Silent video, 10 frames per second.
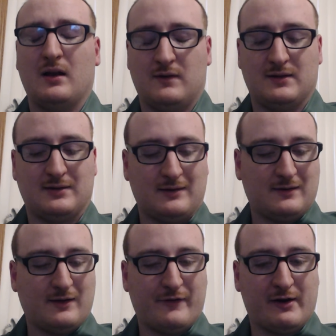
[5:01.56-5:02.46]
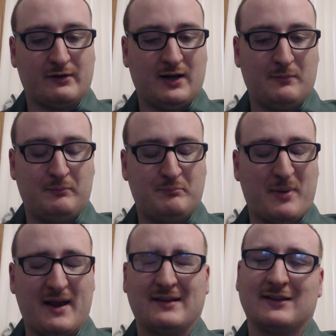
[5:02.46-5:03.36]
This is a very
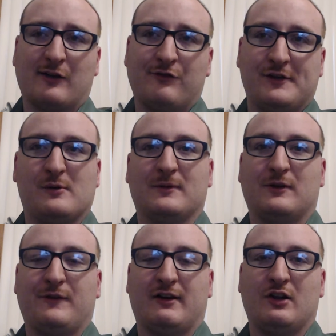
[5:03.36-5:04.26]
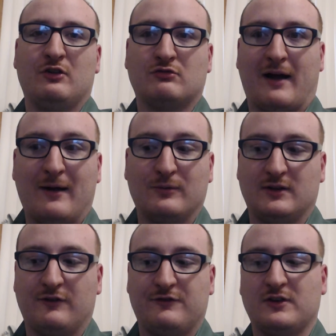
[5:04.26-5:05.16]
basic film. It's a very
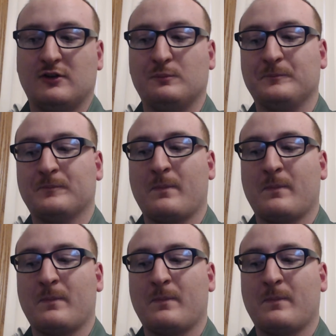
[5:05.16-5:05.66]
grounded film